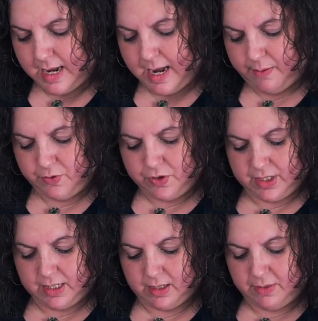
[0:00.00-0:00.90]
And we're
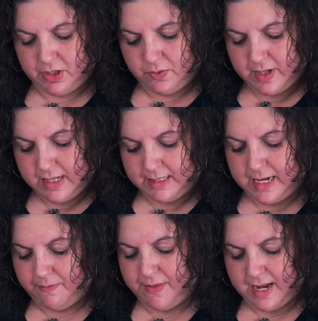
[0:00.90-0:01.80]
just going to be doing the
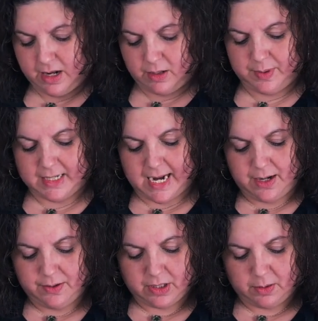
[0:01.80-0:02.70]
same thing. Now the
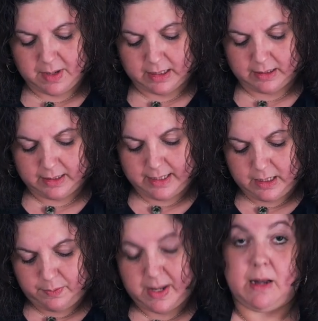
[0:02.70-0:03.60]
potatoes are going to be a
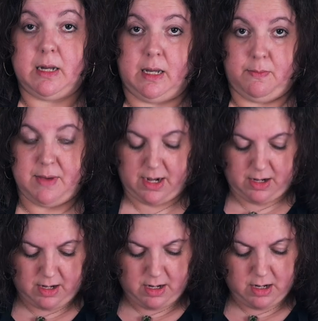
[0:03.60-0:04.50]
little bit bigger,